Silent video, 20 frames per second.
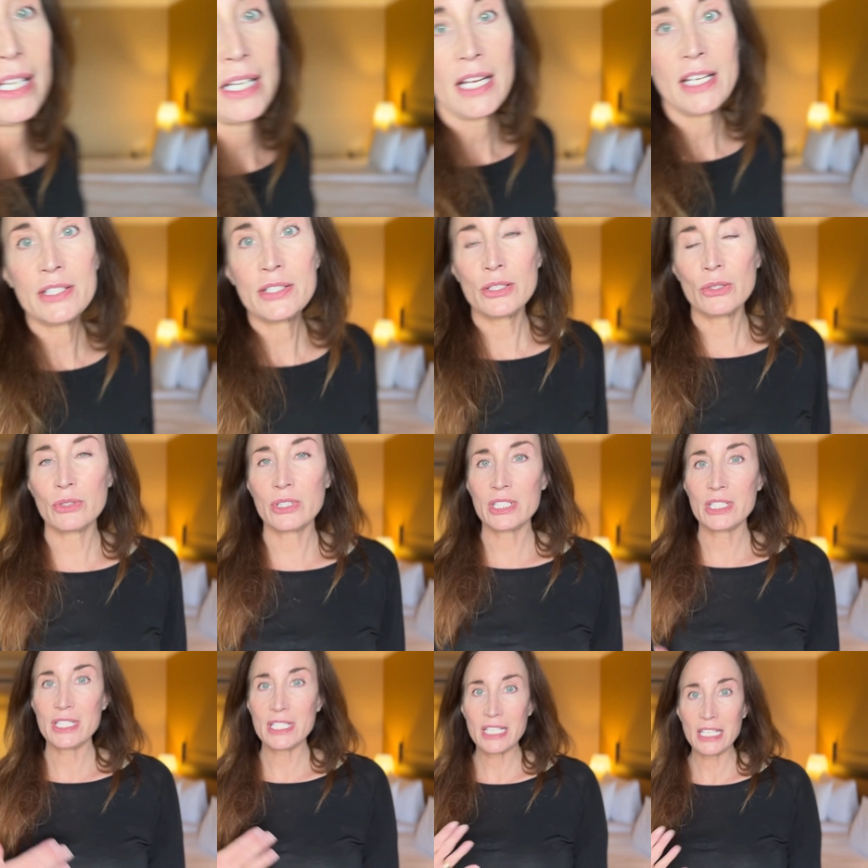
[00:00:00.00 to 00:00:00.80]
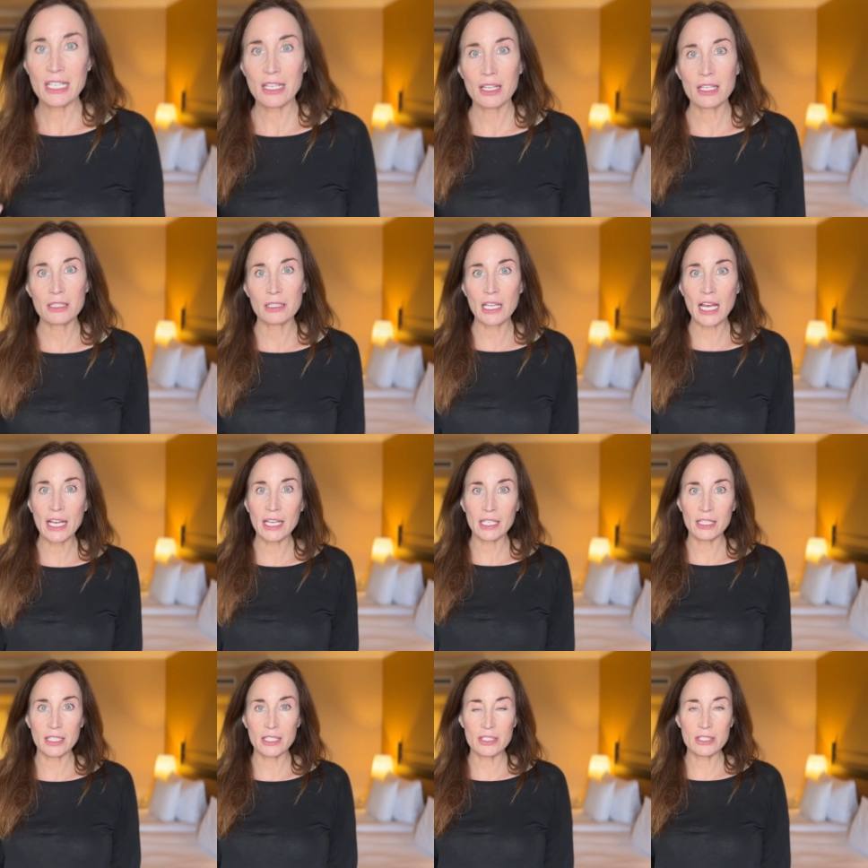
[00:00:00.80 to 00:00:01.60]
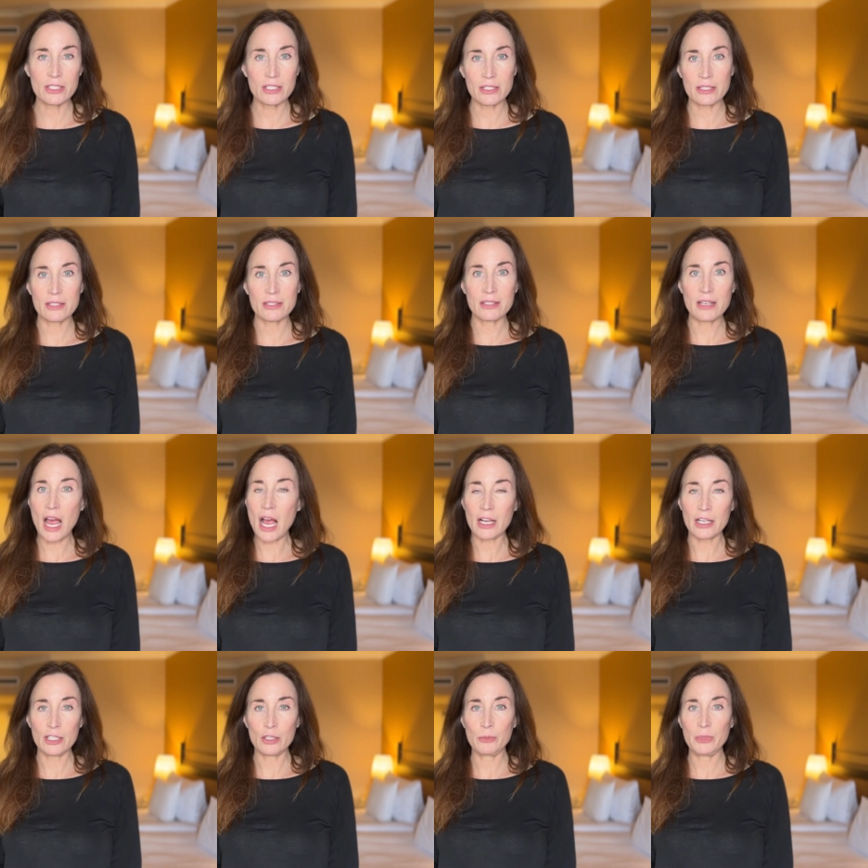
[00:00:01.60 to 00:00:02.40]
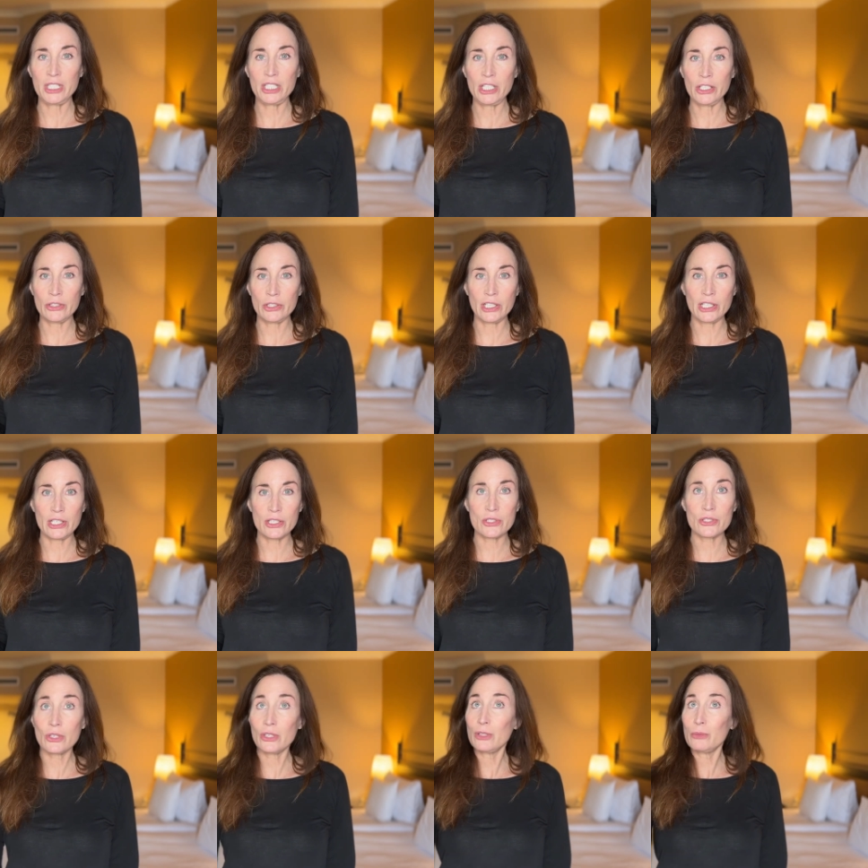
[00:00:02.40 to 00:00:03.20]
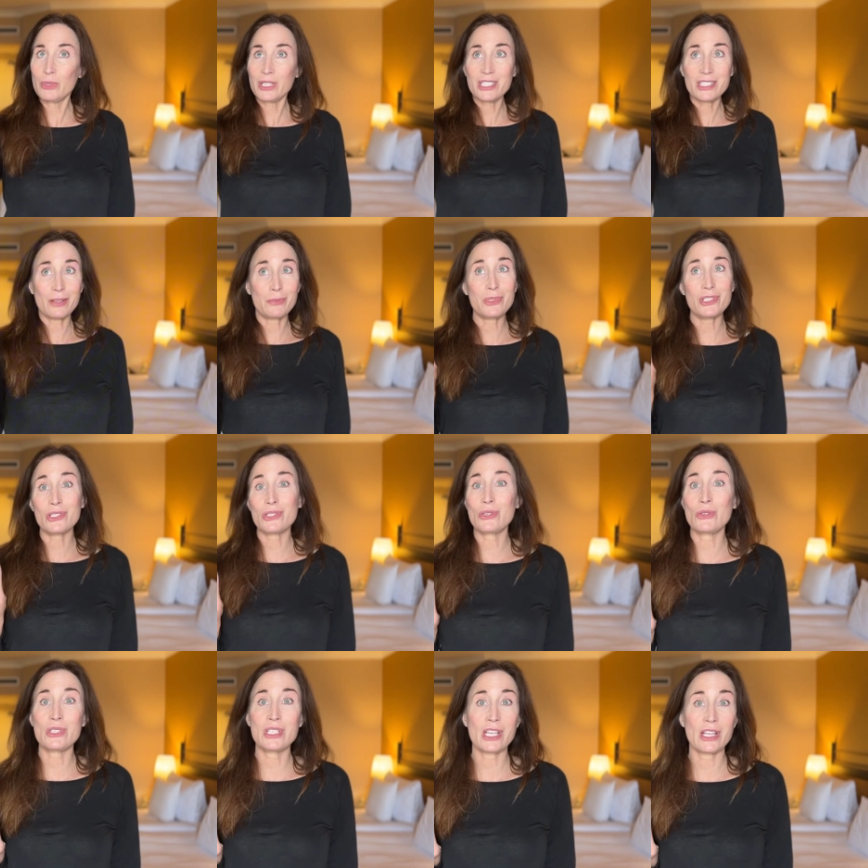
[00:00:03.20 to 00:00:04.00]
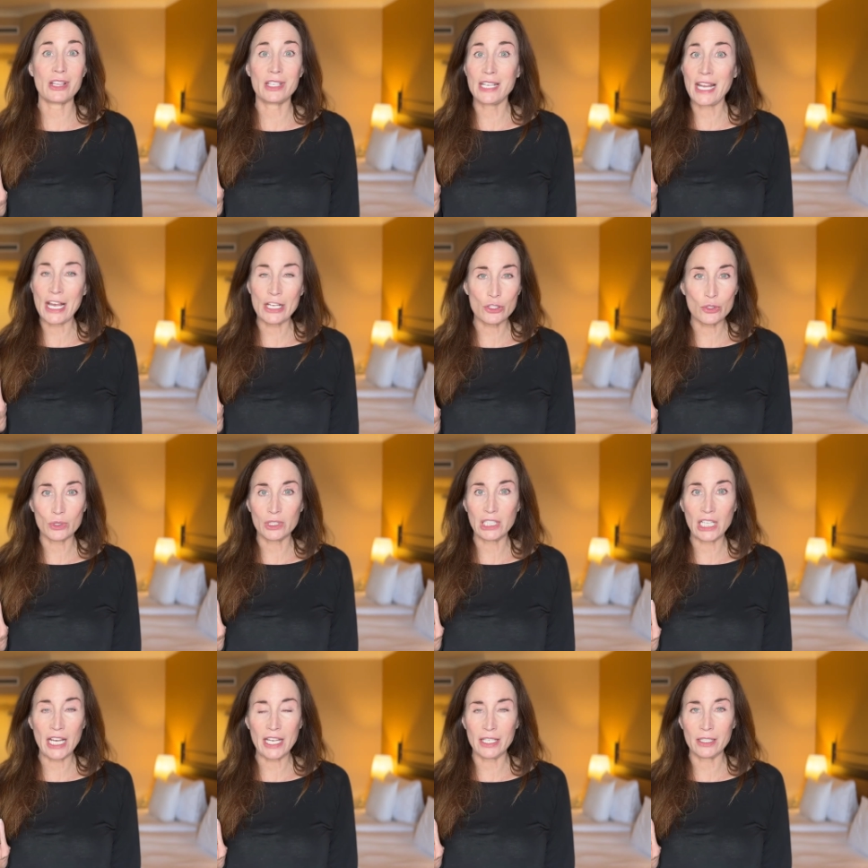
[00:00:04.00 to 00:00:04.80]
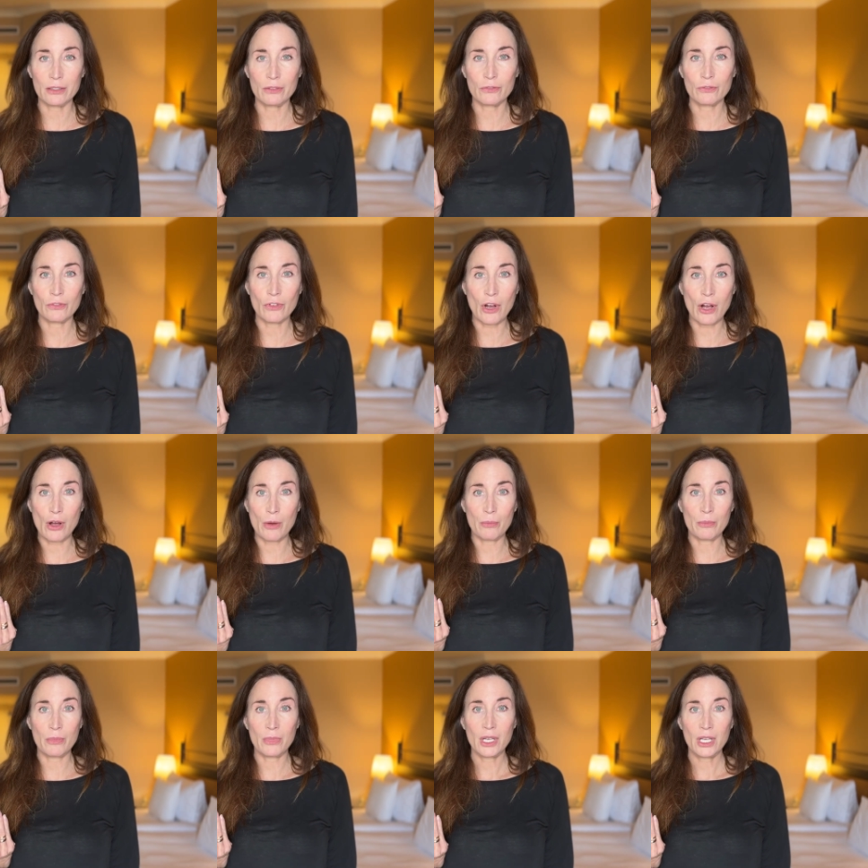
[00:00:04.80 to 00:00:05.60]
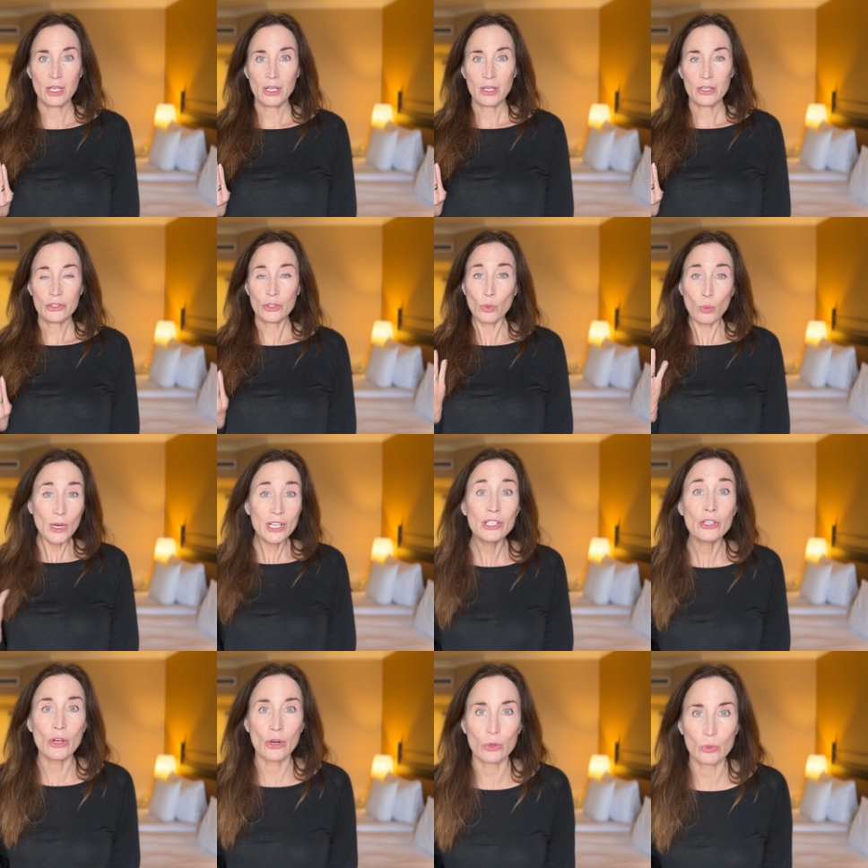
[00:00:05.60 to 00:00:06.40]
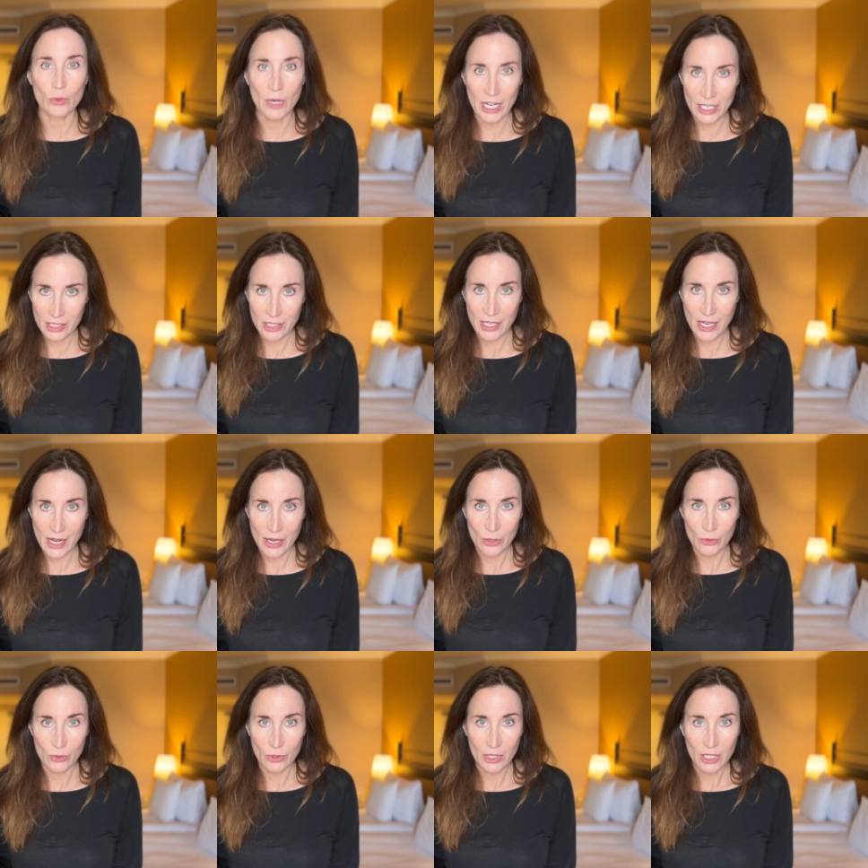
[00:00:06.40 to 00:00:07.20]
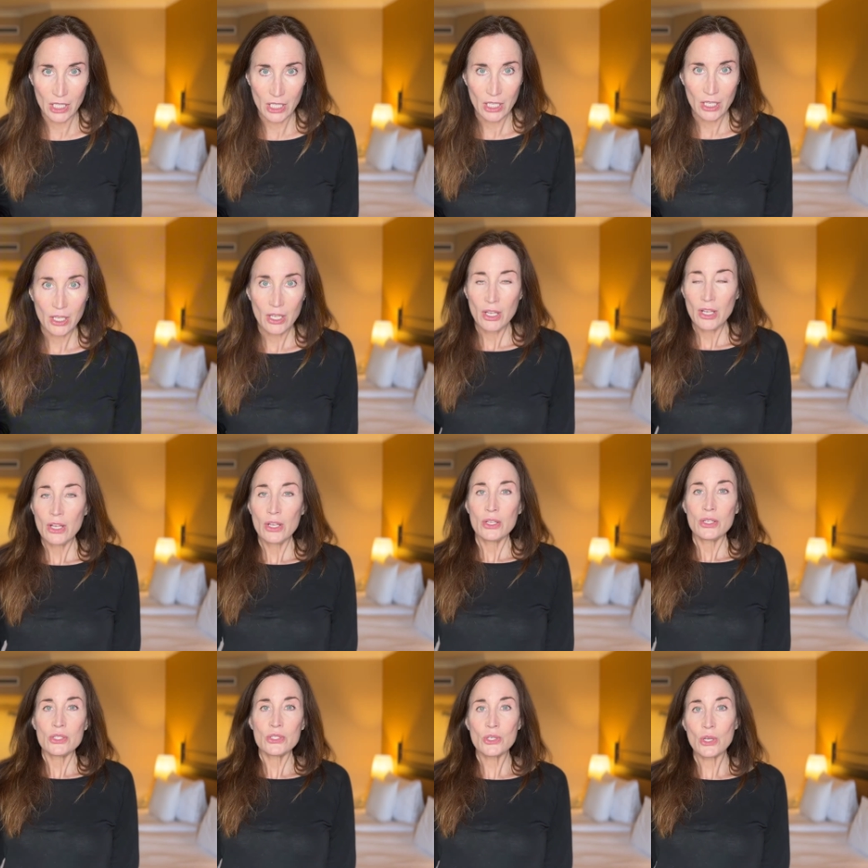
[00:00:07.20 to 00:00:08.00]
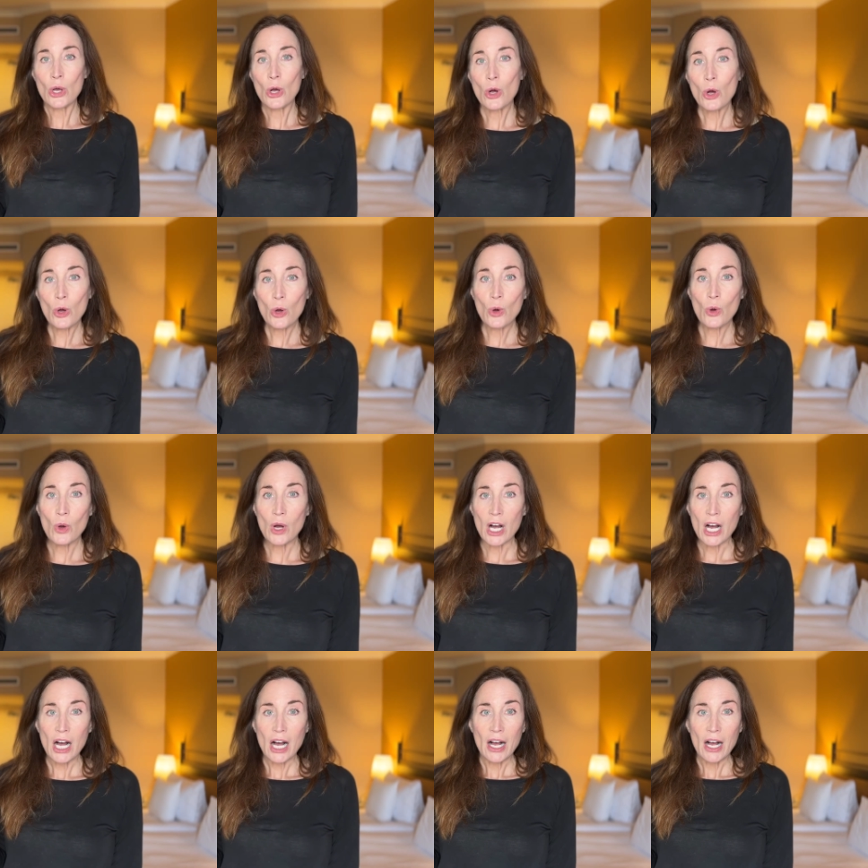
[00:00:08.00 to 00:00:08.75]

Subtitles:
as you can see, the light is just not going to be nearly as good because I'm just using the natural light from the window right now. So